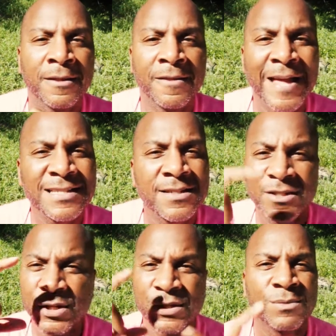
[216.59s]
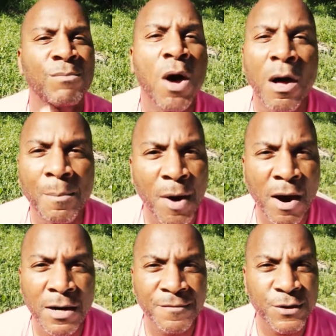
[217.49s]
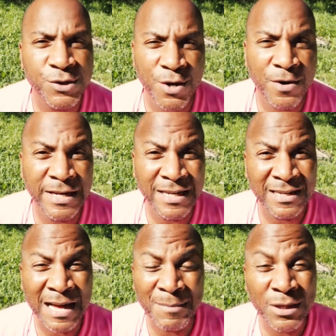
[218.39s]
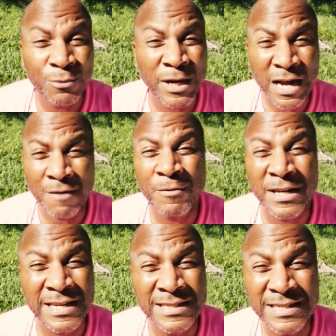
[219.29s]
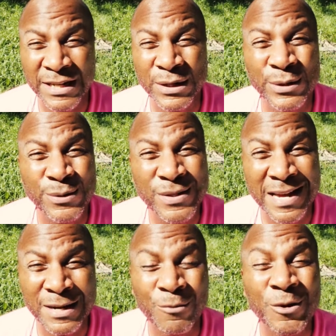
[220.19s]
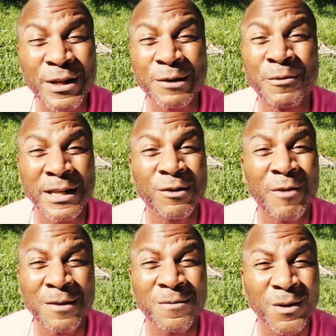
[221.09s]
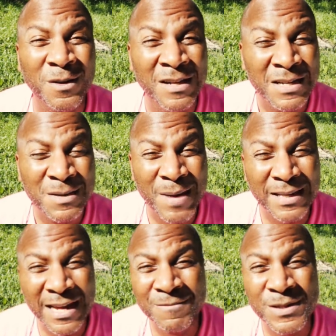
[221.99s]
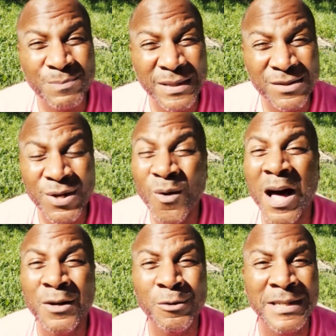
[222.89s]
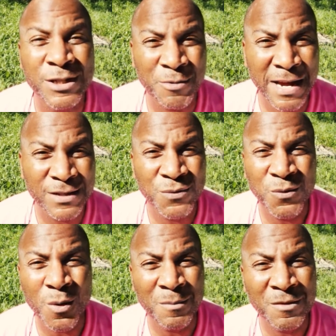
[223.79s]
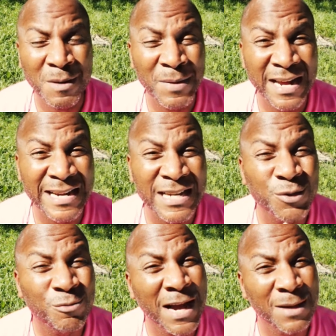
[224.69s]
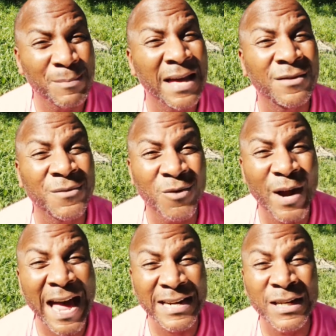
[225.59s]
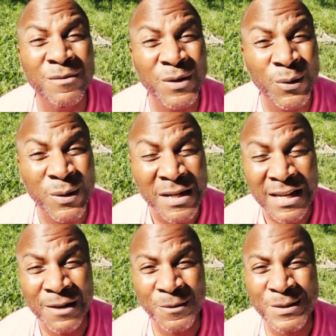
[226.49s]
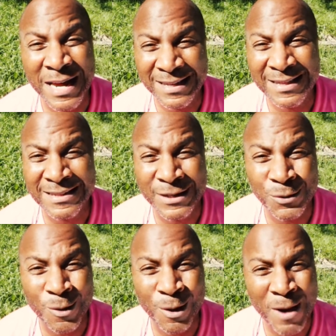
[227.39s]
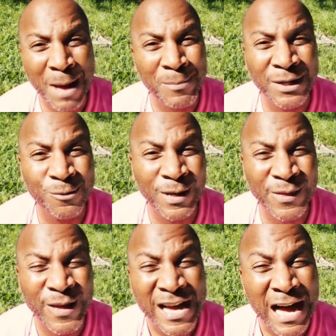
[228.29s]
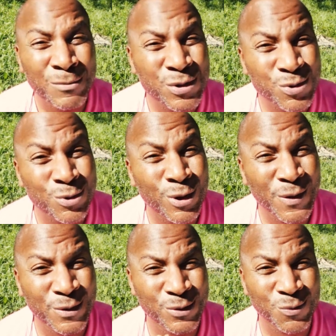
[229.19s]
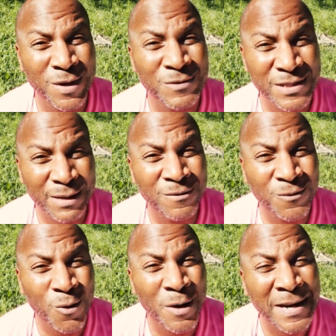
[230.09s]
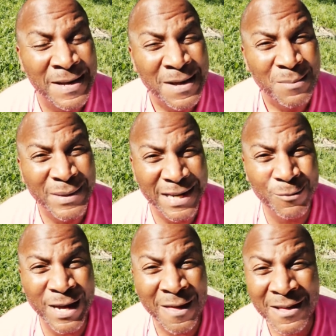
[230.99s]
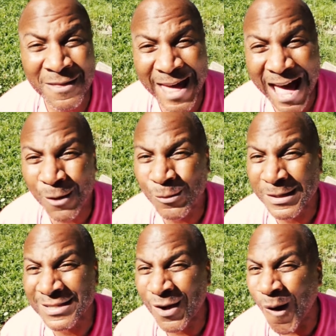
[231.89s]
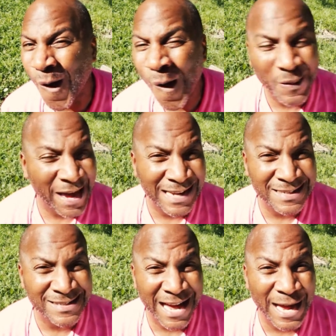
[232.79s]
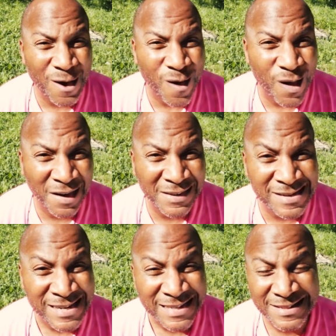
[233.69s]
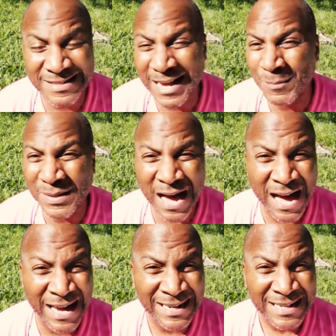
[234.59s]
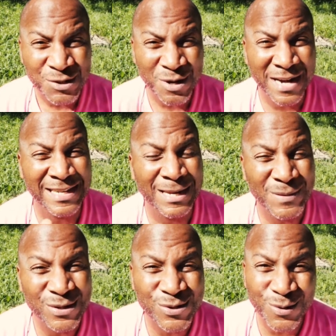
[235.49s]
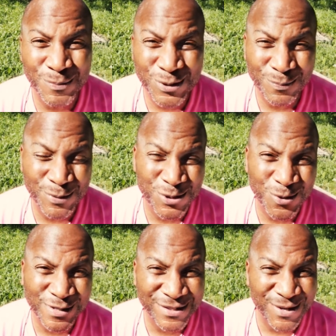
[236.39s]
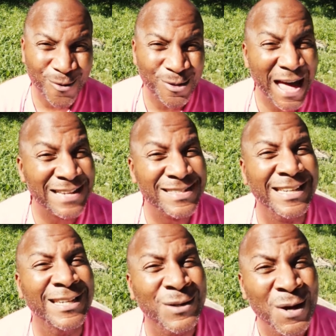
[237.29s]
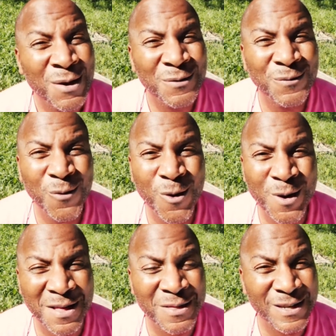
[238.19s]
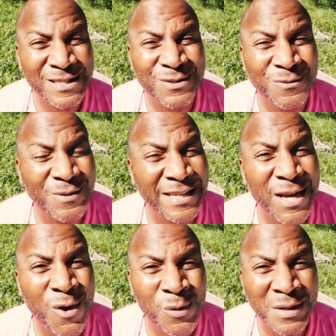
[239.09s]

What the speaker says: that's such a small part of the journey. I mean, the recovery continues, and I'm really, really grateful. My life has been so utterly transformed from it, and I do recommend for any of you, if there's anything that you are grappling with, I'm sure there's a 12-step for it. But anyway, that was all I had to say on step 9, trying to keep this super, super short. So that's it for this video.